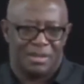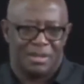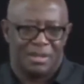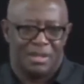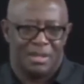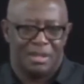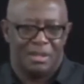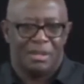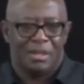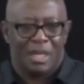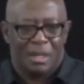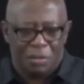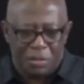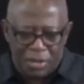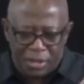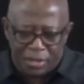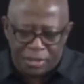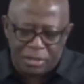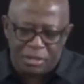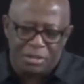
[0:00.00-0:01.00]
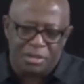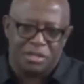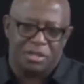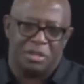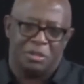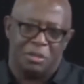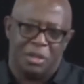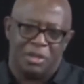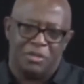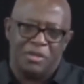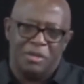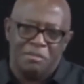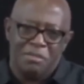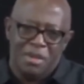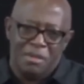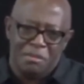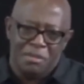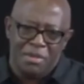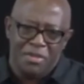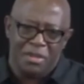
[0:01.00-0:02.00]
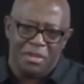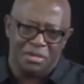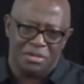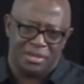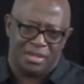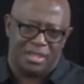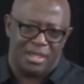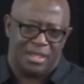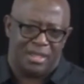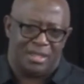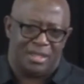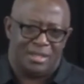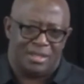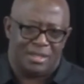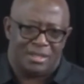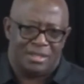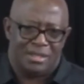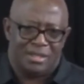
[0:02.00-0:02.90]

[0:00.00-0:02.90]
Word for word: Lord, I want to do it your way. Remember those days.